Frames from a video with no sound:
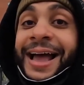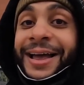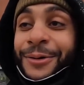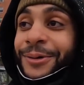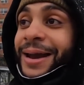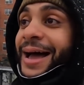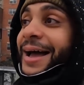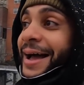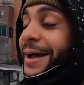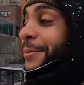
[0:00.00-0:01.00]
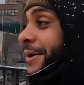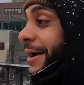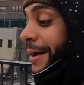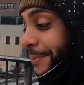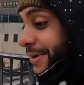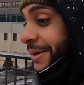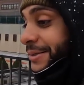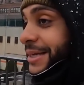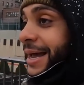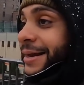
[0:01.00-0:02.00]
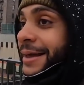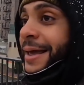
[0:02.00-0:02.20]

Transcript: I ain't gonna lie. I am, I am a little tight.